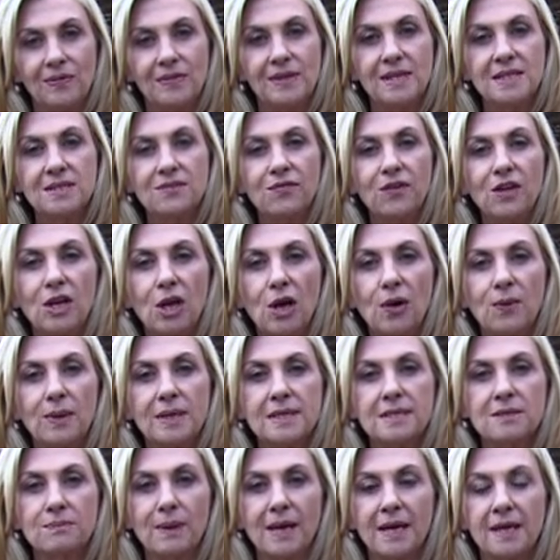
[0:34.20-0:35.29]
This video
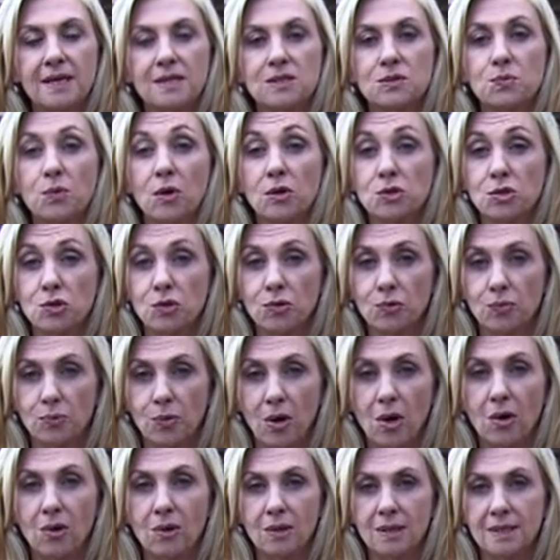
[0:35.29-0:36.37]
explains what your
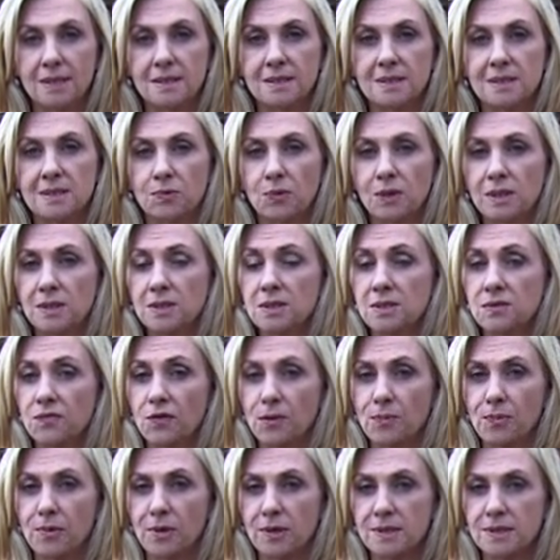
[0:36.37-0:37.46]
role is as a witness for the
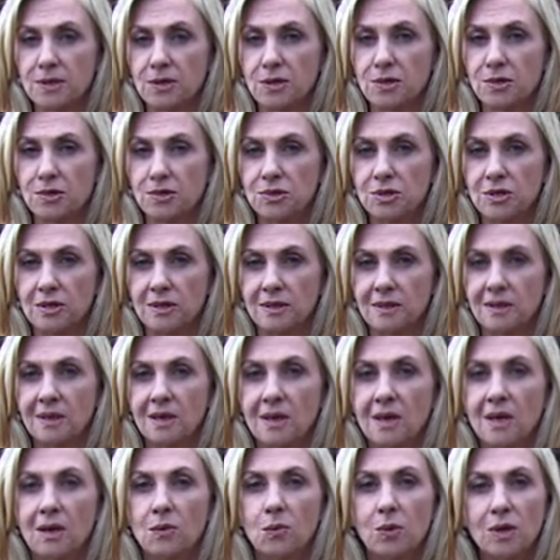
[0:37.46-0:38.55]
prosecution,
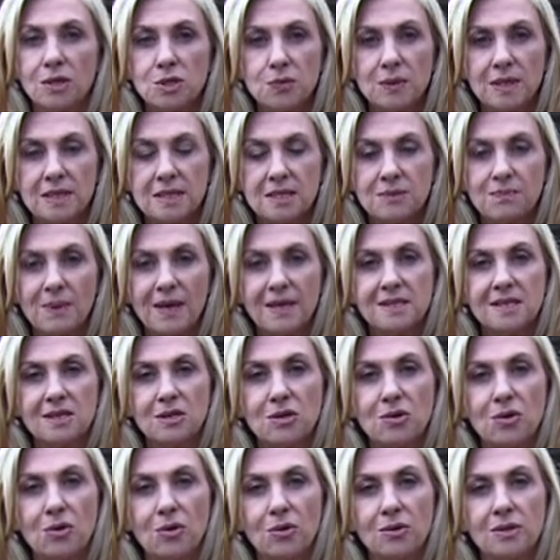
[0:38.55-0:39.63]
what to expect in
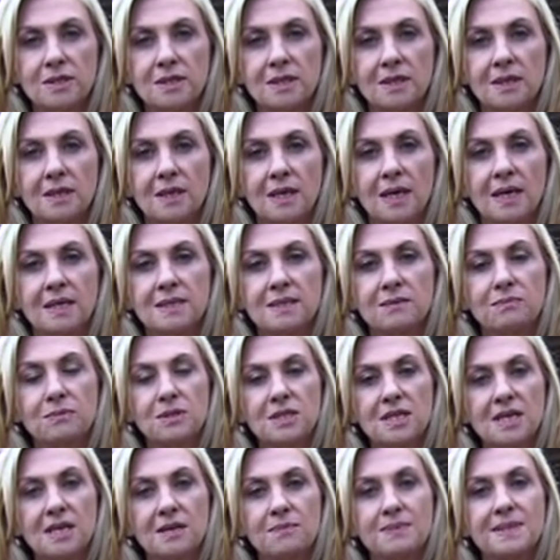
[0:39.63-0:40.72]
court, and some
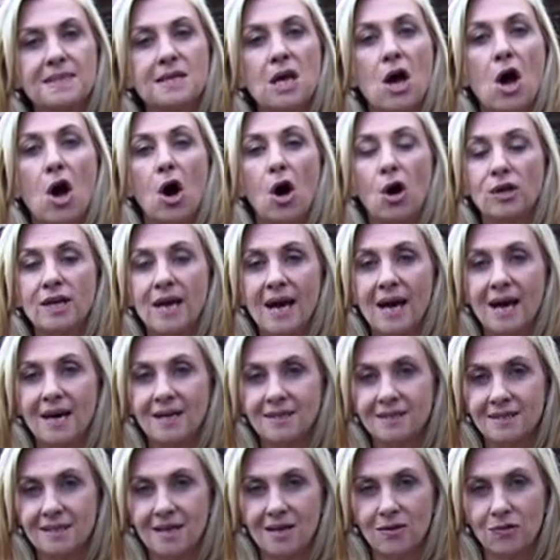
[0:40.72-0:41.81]
tips on how
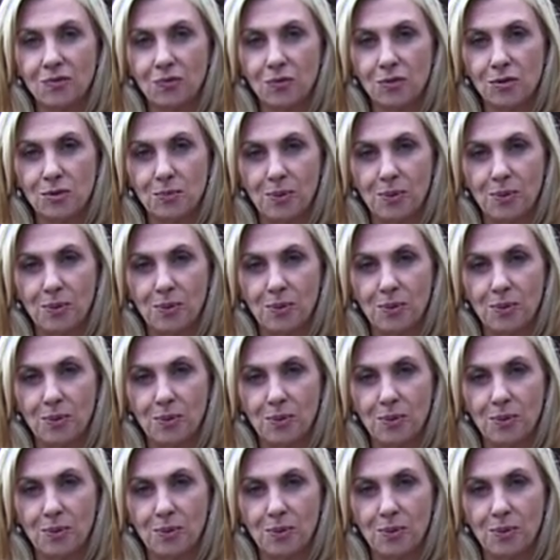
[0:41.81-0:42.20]
to get through the